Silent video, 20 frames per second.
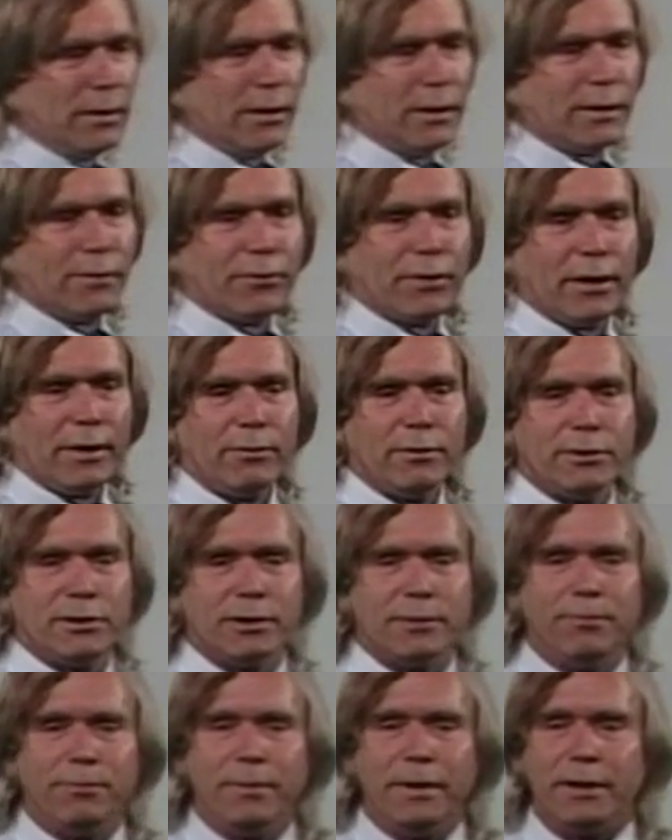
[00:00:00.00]
And if they would
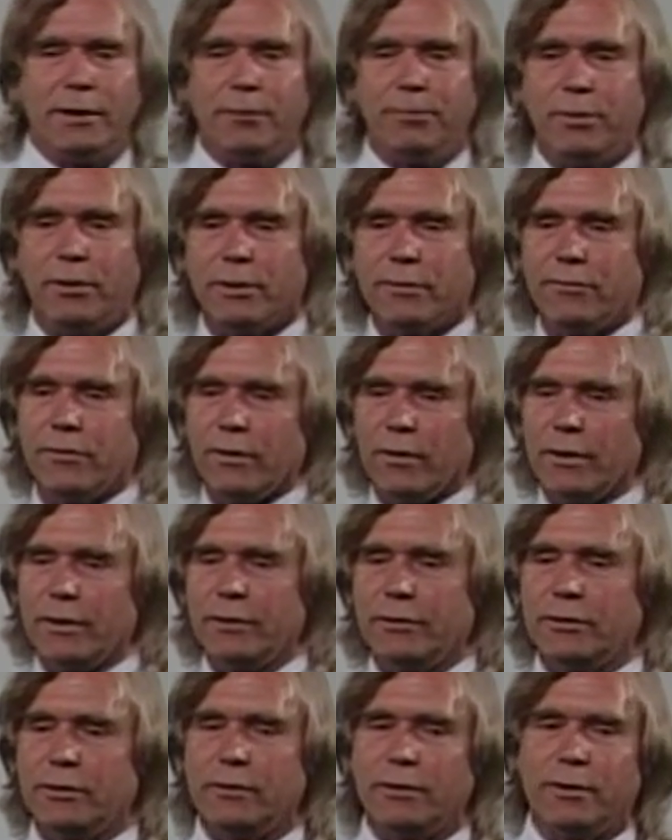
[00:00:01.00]
submit a
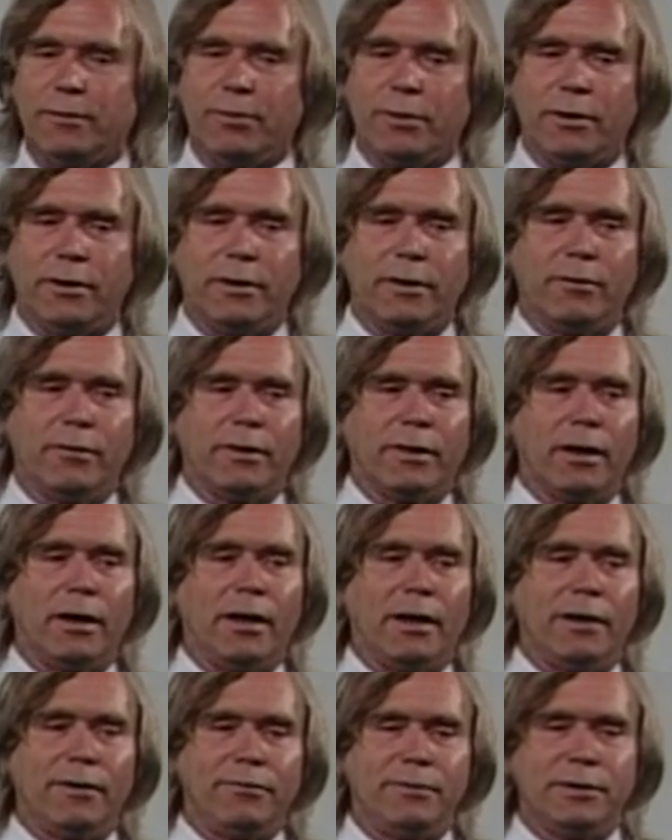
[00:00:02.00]
portfolio to an employer with a
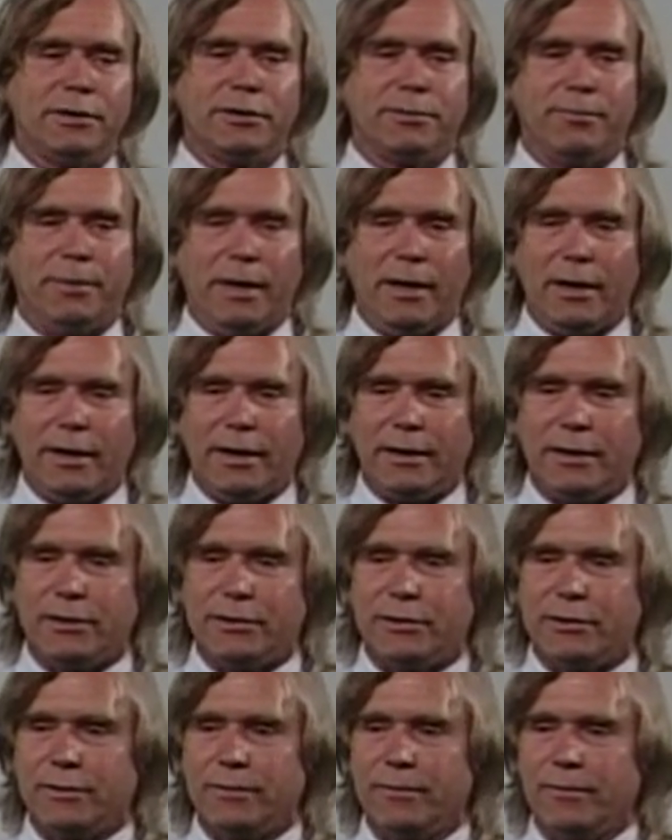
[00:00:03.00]
lot of
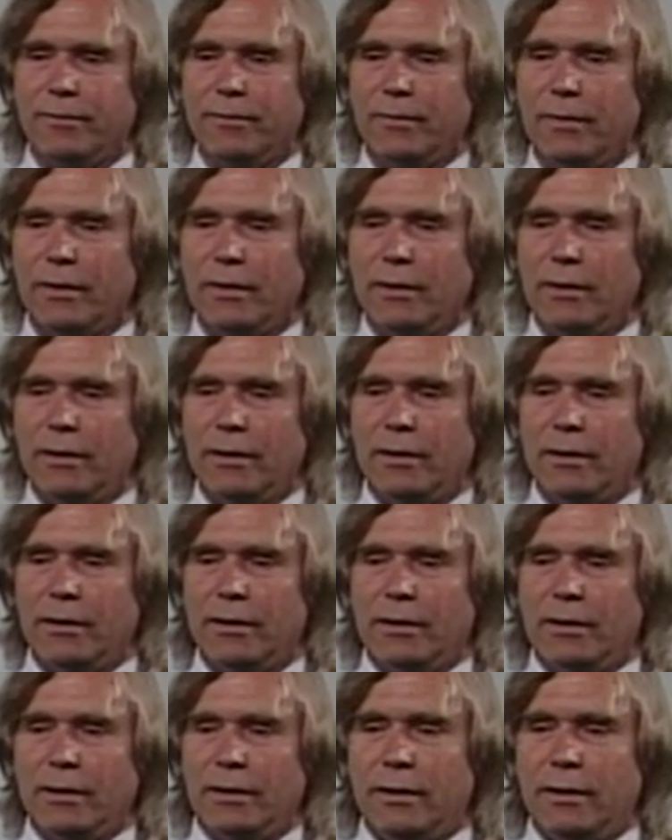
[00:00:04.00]
misspellings
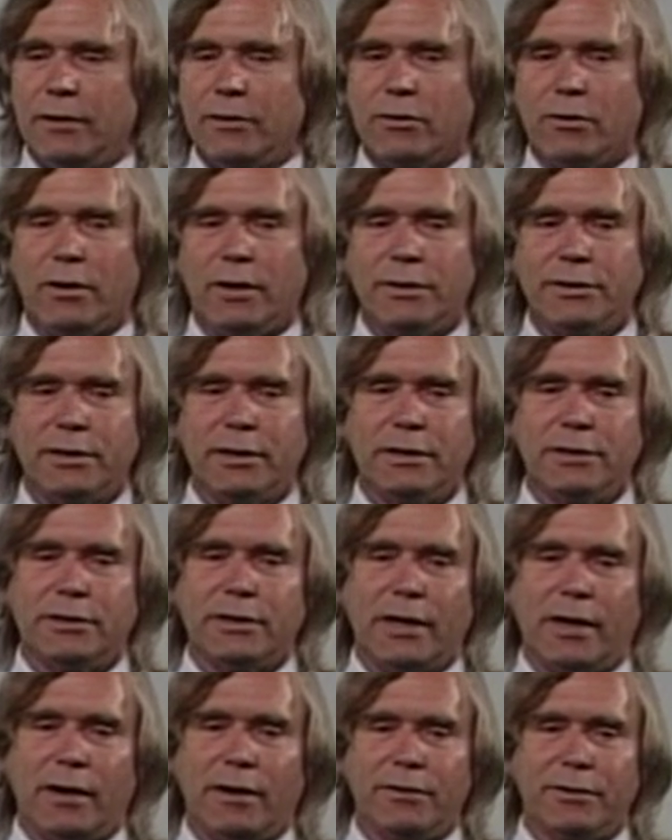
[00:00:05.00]
and crossings
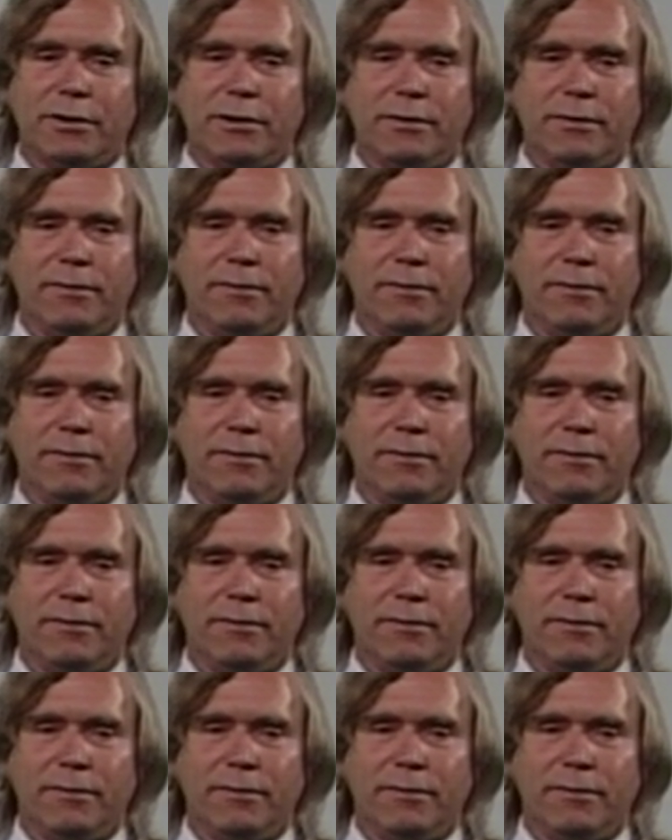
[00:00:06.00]
out